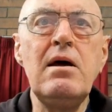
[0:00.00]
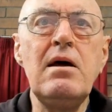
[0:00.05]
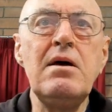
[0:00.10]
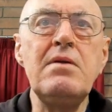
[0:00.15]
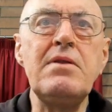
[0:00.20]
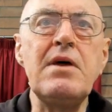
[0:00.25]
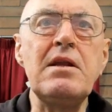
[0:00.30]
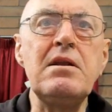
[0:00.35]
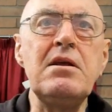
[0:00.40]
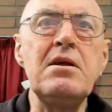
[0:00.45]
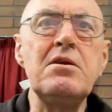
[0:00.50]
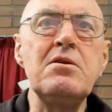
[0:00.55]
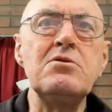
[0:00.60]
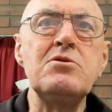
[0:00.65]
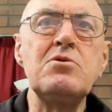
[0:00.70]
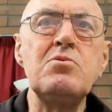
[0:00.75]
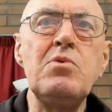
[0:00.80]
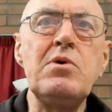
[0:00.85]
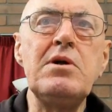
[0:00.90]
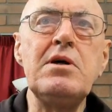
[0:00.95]
That little
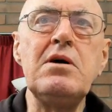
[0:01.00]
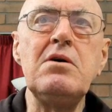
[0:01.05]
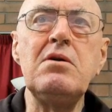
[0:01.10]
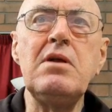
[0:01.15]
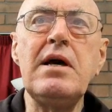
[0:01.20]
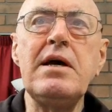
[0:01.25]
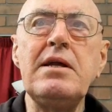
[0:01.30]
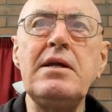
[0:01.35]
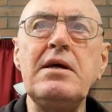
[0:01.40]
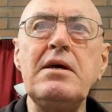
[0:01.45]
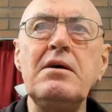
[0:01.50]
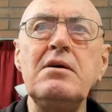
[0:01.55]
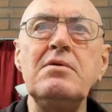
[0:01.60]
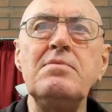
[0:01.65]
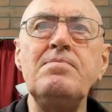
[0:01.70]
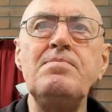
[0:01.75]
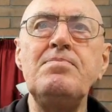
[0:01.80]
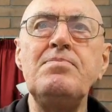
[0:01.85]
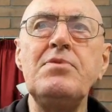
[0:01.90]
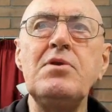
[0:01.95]
sweet old lady
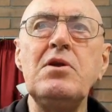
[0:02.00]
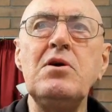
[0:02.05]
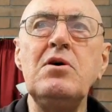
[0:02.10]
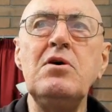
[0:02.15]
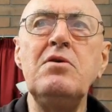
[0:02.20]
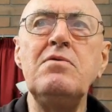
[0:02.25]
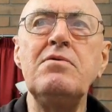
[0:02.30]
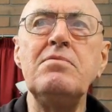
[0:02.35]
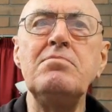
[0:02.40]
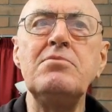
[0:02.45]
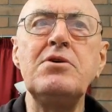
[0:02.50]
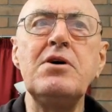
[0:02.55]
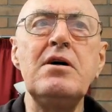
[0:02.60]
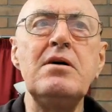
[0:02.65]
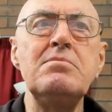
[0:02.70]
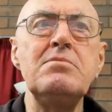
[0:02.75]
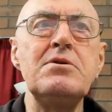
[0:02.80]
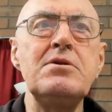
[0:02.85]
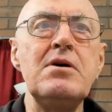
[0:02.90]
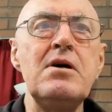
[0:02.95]
who from time
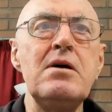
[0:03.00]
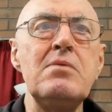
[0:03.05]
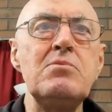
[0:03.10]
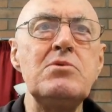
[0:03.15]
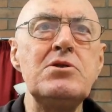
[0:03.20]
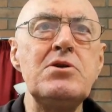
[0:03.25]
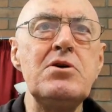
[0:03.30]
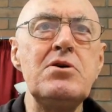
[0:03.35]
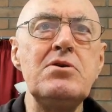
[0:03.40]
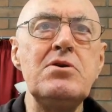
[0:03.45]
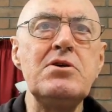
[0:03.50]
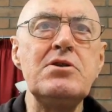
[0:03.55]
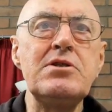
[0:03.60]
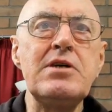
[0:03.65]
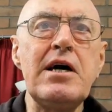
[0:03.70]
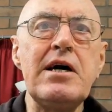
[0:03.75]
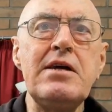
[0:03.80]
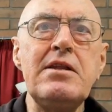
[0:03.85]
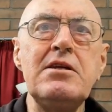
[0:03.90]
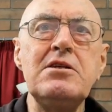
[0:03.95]
to time was heard to
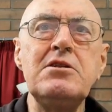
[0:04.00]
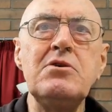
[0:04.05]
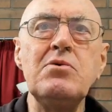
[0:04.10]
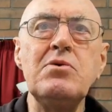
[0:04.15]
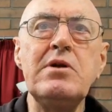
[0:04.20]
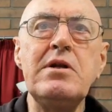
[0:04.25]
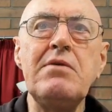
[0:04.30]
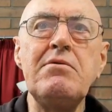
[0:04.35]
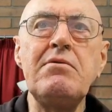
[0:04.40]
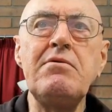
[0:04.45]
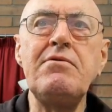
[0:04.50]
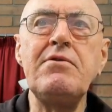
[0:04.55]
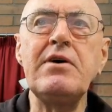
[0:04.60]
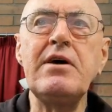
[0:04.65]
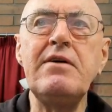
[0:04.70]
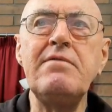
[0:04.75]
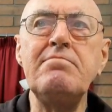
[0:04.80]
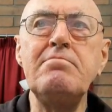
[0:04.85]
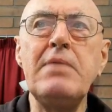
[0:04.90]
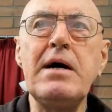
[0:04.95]
say that she would never
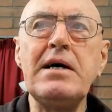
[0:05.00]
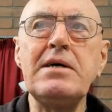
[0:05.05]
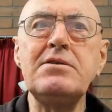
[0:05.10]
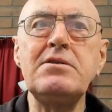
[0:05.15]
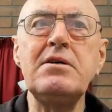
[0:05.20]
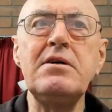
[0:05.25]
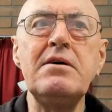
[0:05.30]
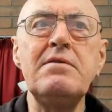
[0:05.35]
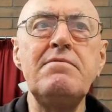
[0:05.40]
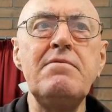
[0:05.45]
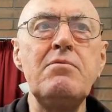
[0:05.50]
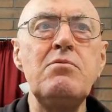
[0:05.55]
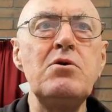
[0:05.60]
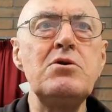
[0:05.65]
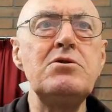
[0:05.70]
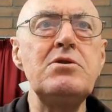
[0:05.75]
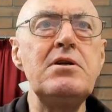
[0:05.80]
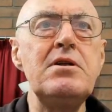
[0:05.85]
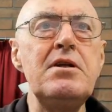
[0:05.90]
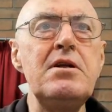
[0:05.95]
forgive Marcia for what
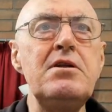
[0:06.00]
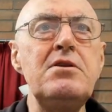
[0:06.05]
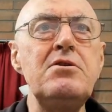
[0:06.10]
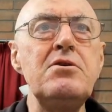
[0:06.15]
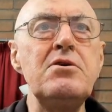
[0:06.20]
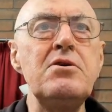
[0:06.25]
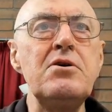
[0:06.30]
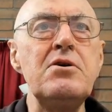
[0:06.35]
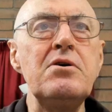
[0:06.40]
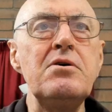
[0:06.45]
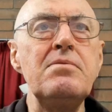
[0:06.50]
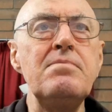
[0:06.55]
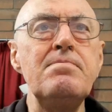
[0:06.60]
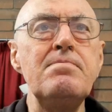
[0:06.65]
she did to her.